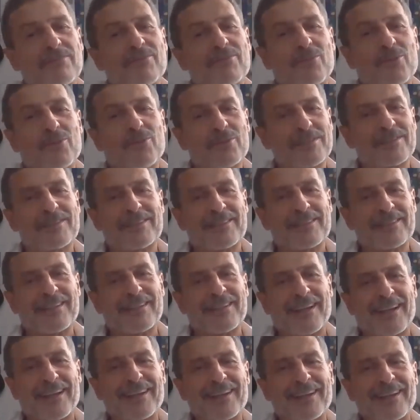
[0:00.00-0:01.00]
but for
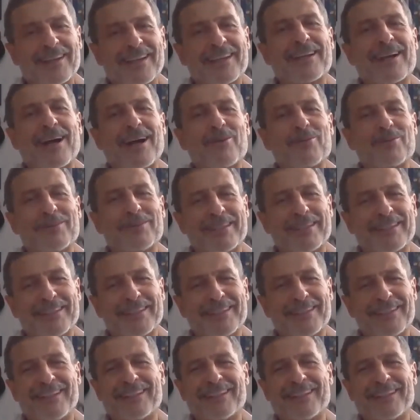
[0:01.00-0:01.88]
serious, of course, I